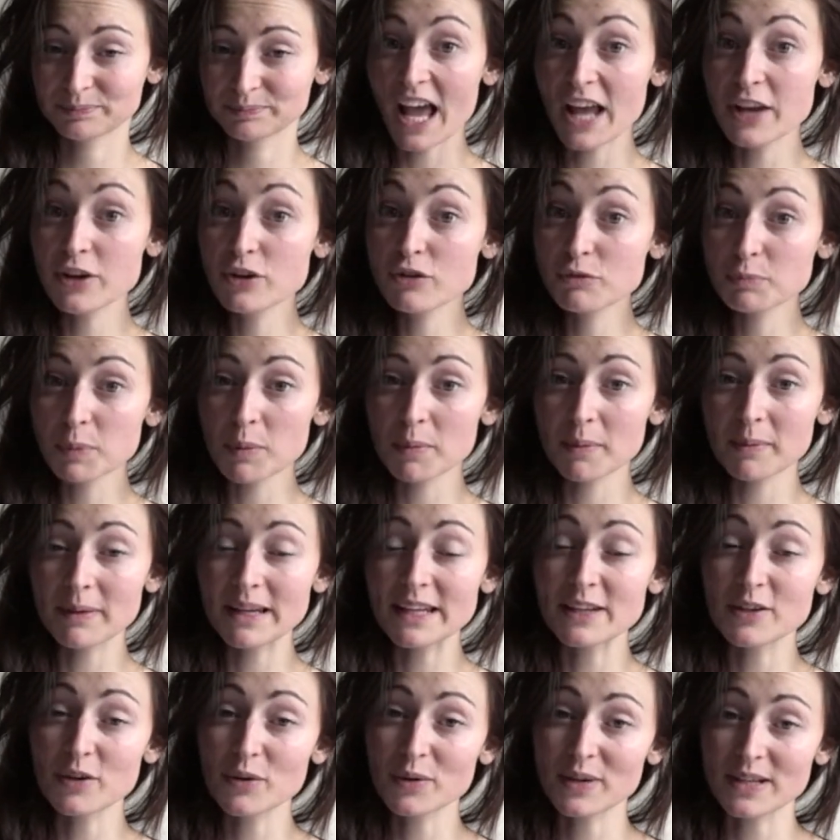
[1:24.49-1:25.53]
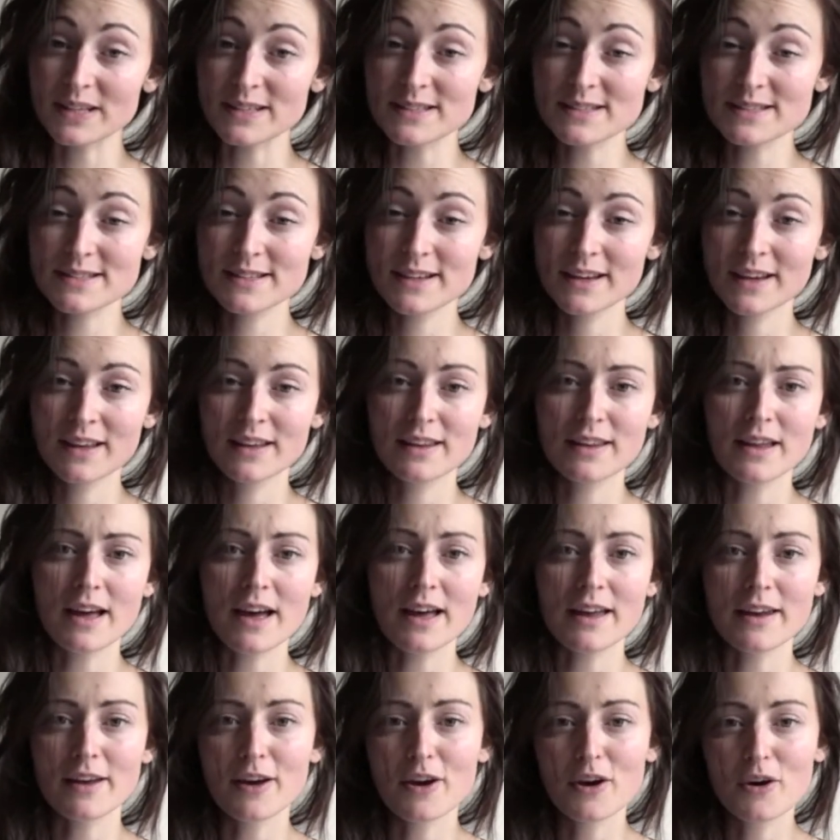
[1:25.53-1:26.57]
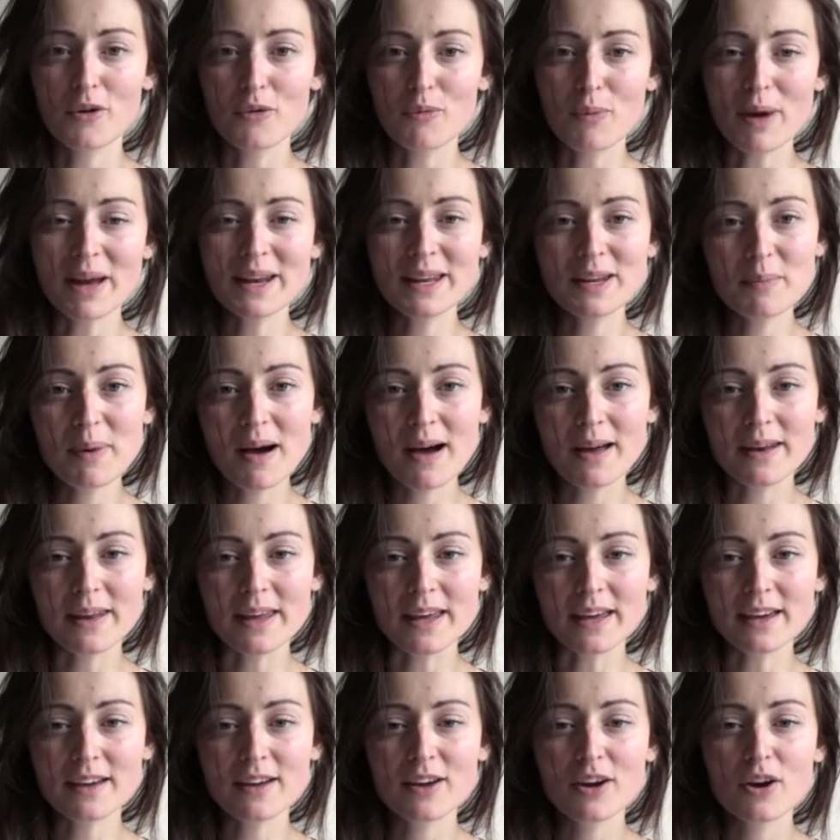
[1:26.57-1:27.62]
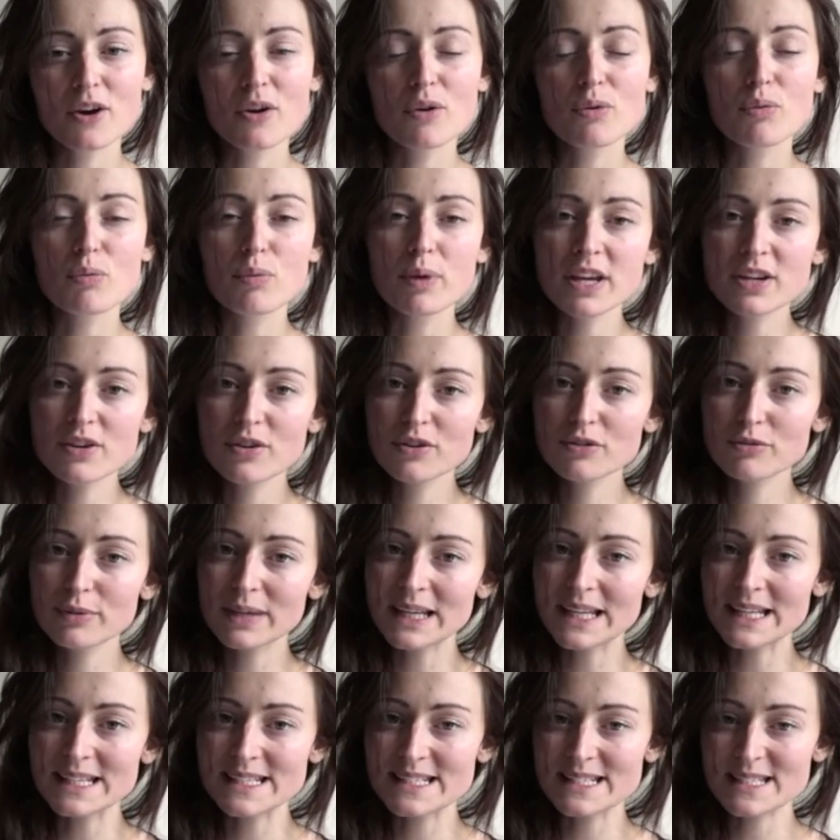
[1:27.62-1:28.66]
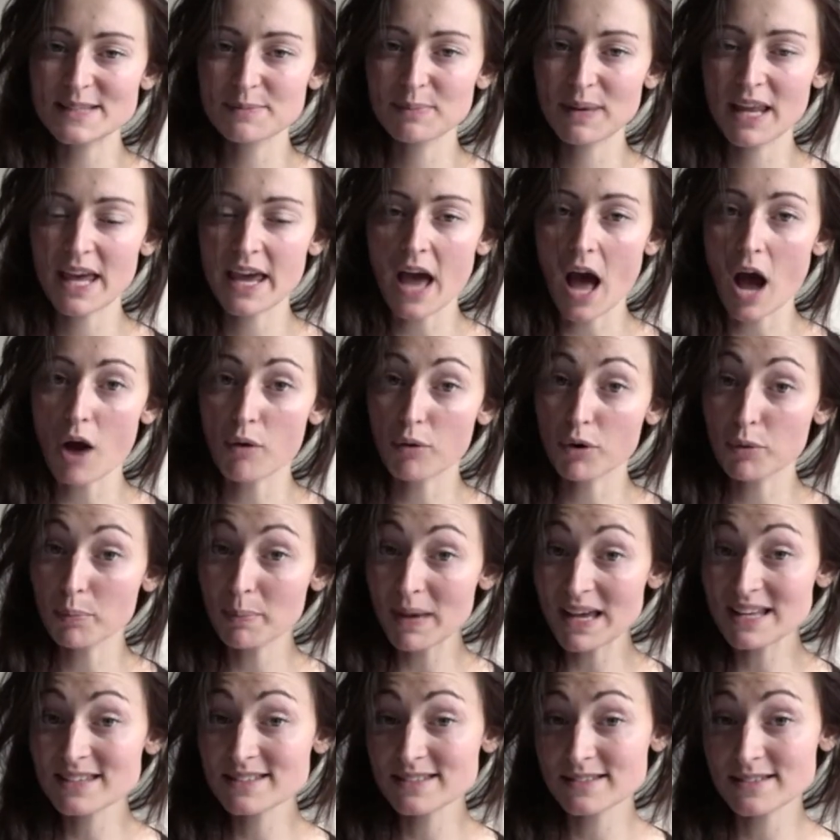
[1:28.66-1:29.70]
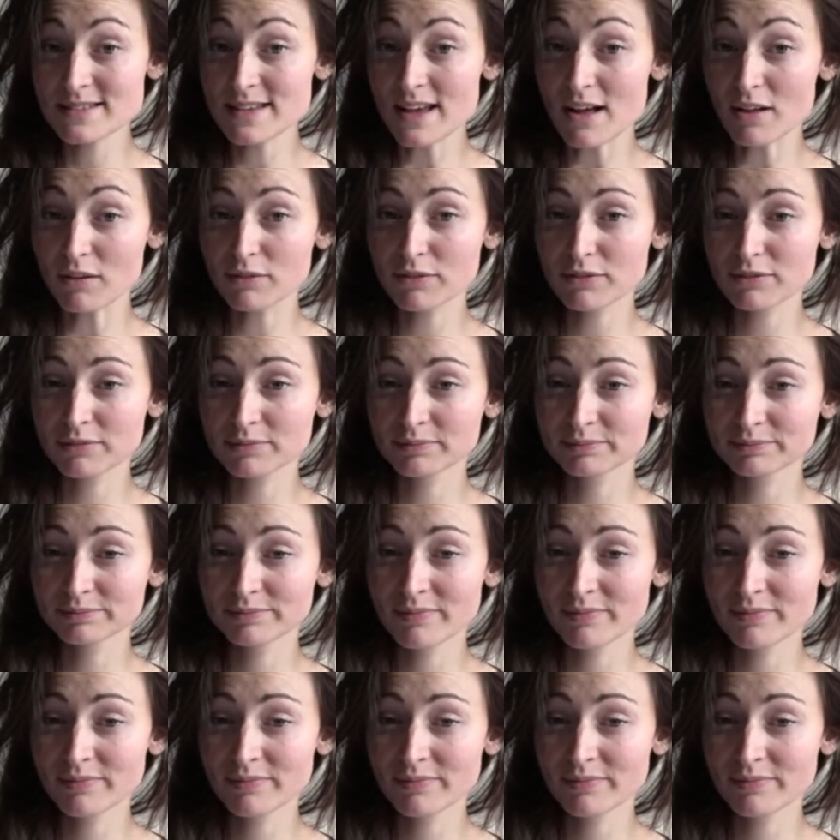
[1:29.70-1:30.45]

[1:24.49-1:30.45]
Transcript: And you've probably noticed that when in panic, we don't really display our best self.